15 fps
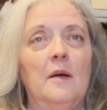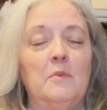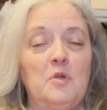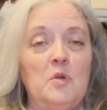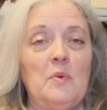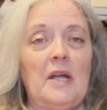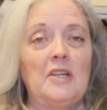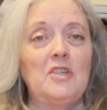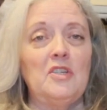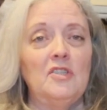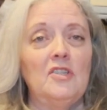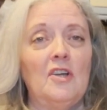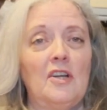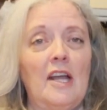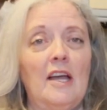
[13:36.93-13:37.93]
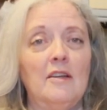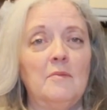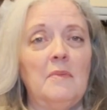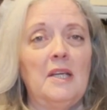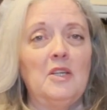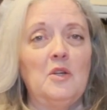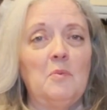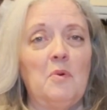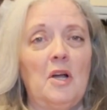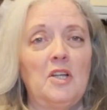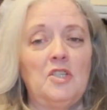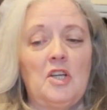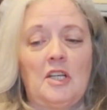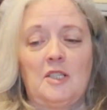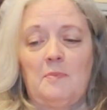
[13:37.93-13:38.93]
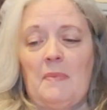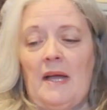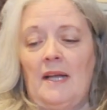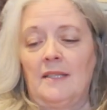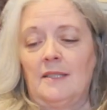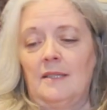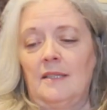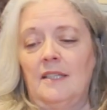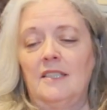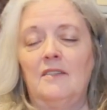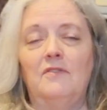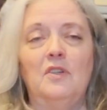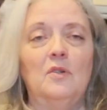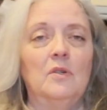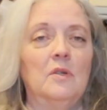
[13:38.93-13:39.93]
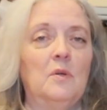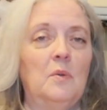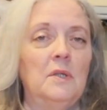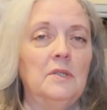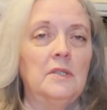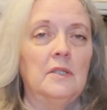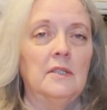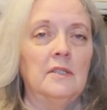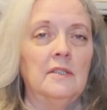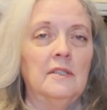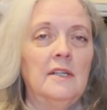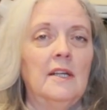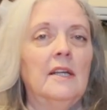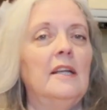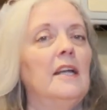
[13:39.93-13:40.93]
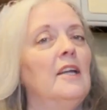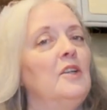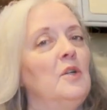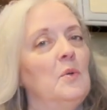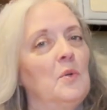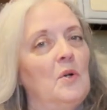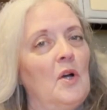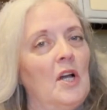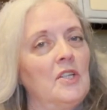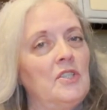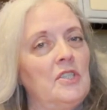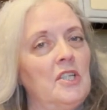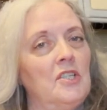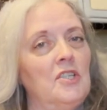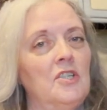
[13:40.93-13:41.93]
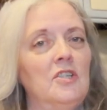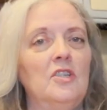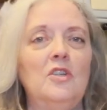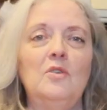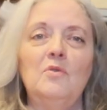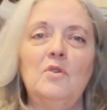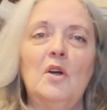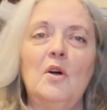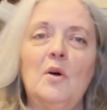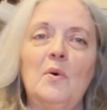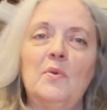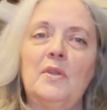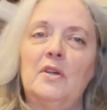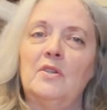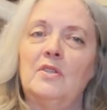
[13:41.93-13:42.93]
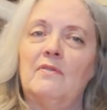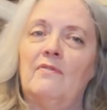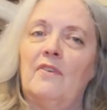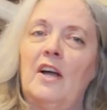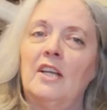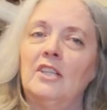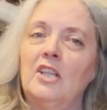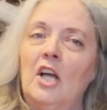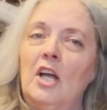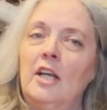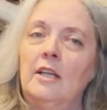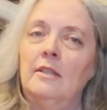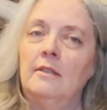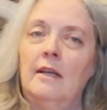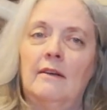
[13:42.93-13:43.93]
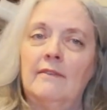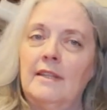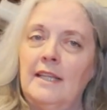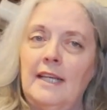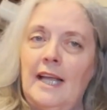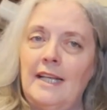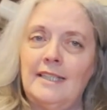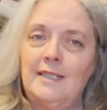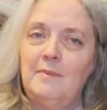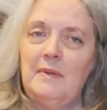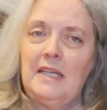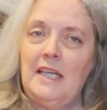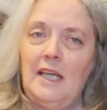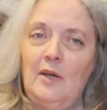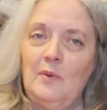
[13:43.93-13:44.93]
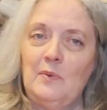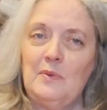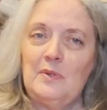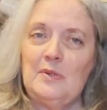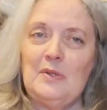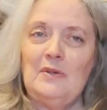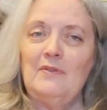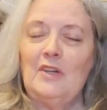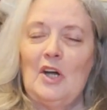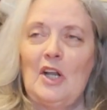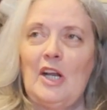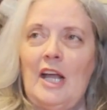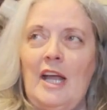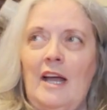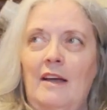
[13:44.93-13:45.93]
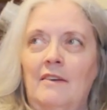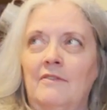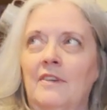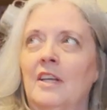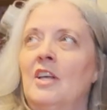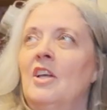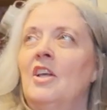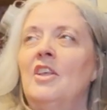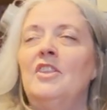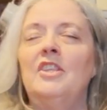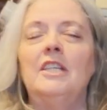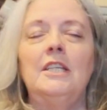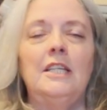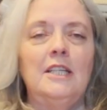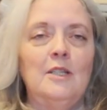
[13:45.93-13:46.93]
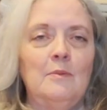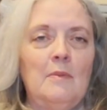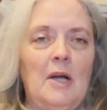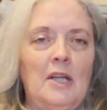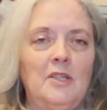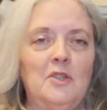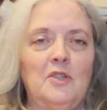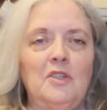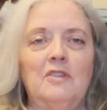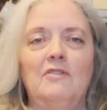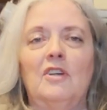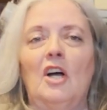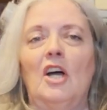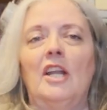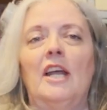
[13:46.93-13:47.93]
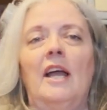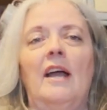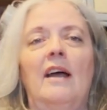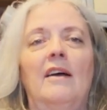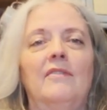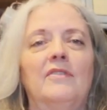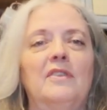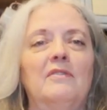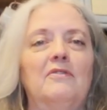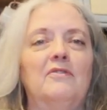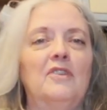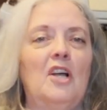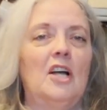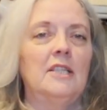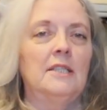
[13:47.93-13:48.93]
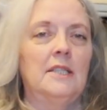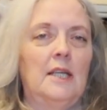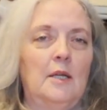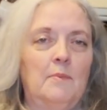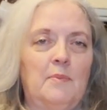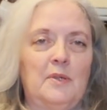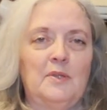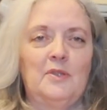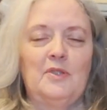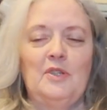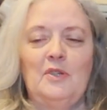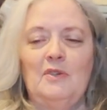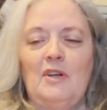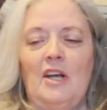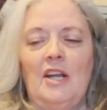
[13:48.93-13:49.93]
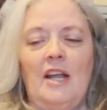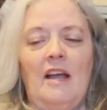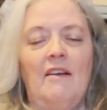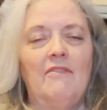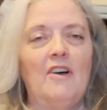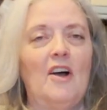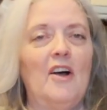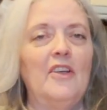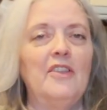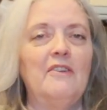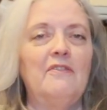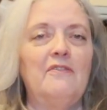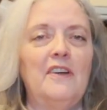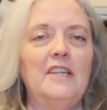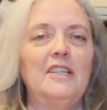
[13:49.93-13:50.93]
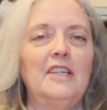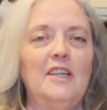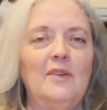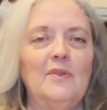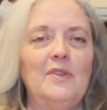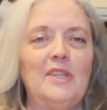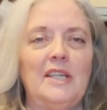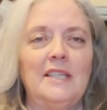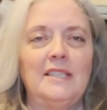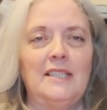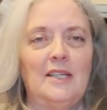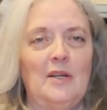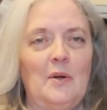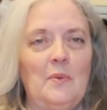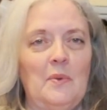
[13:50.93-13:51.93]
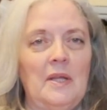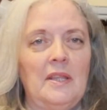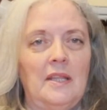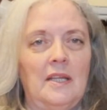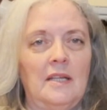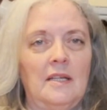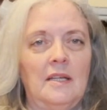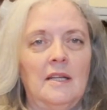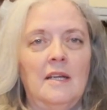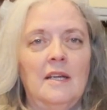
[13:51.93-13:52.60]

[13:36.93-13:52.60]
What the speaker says: directions on how to make your projects bags. Because if you're a quilter and you're cross stitching, you know there's a fine line. Everything has to be cute. So you've got to have the needle minder, you've got to have the floss keepers, you've got to have all the fun, cute things that go with it.